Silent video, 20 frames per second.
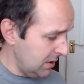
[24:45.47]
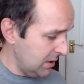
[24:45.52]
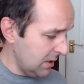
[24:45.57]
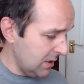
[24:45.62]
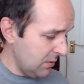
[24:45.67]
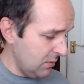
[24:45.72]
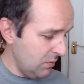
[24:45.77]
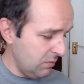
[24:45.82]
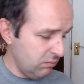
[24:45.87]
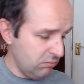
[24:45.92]
You
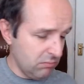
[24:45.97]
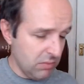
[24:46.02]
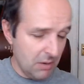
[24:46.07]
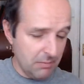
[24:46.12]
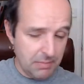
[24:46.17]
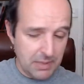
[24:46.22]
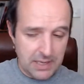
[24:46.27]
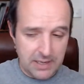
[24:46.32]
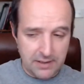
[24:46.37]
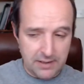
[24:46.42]
know,
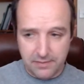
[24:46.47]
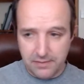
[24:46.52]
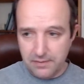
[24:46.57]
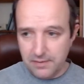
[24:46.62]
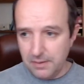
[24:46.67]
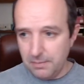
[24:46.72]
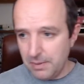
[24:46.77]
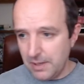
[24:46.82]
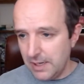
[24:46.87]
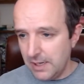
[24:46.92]
£1 to
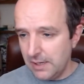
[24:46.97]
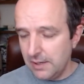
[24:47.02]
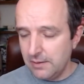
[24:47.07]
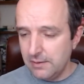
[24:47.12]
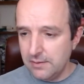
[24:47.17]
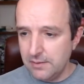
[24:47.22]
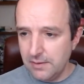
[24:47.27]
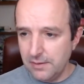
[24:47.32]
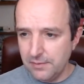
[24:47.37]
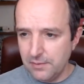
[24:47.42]

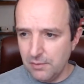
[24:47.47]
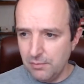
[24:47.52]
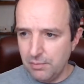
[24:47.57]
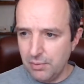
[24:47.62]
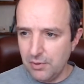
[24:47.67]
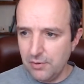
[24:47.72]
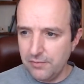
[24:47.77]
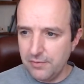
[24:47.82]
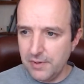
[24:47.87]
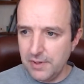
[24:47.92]
£50. I have good
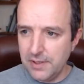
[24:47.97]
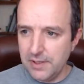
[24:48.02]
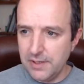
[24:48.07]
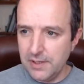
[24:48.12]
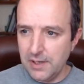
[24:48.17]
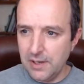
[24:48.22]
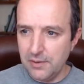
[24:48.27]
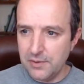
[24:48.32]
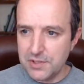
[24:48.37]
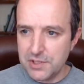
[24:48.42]
profit.
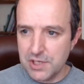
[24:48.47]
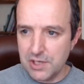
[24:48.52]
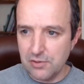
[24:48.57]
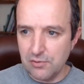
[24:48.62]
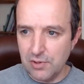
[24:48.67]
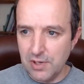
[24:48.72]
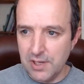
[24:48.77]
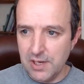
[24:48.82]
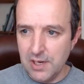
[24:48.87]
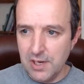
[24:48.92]
You know, it's
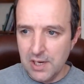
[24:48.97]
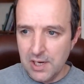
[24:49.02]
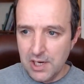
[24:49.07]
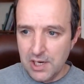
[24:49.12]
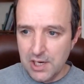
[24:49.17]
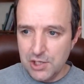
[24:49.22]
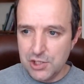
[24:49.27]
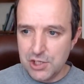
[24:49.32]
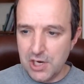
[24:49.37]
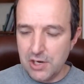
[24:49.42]
generally
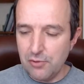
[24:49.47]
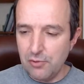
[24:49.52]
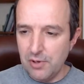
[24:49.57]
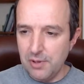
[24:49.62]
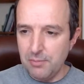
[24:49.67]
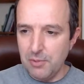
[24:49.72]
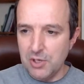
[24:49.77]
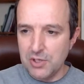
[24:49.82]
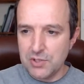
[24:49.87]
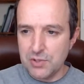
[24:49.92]

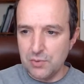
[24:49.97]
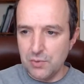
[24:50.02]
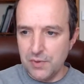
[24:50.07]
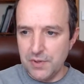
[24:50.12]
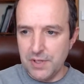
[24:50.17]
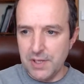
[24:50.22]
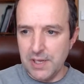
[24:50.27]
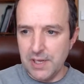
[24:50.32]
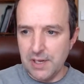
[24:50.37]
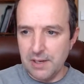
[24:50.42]
my sort
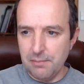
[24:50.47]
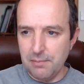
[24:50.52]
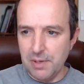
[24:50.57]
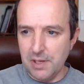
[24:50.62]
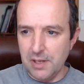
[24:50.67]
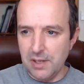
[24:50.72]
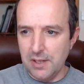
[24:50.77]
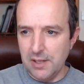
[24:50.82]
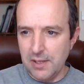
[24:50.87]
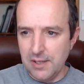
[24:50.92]
of thing.
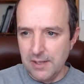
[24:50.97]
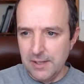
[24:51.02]
But